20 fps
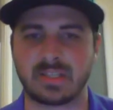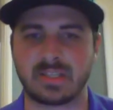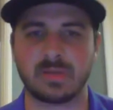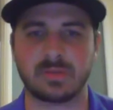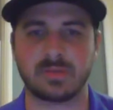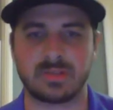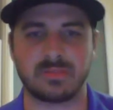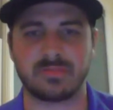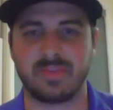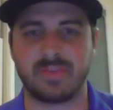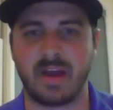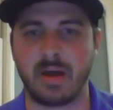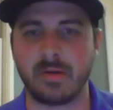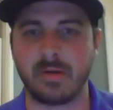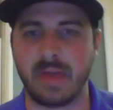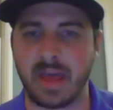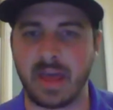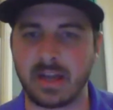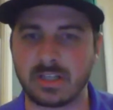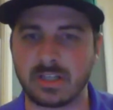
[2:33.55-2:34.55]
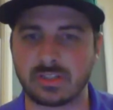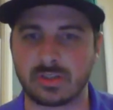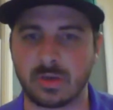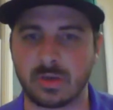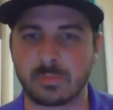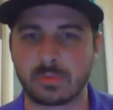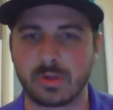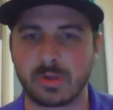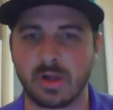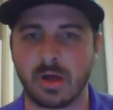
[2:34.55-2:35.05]
He was found at a
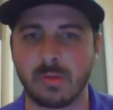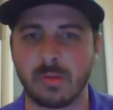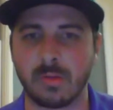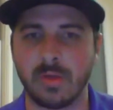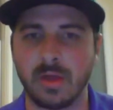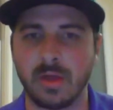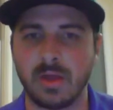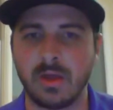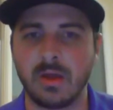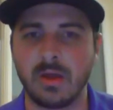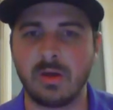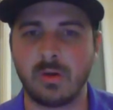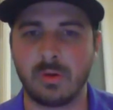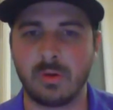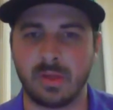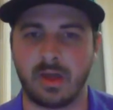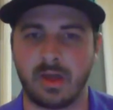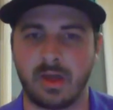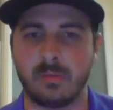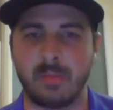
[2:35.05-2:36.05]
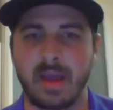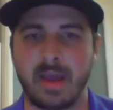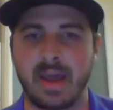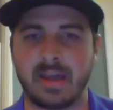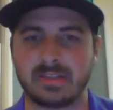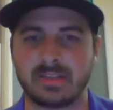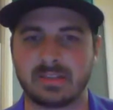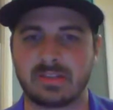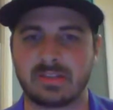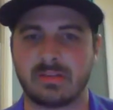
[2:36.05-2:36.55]
strip club without a
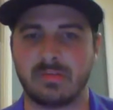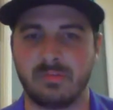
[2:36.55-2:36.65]
mask,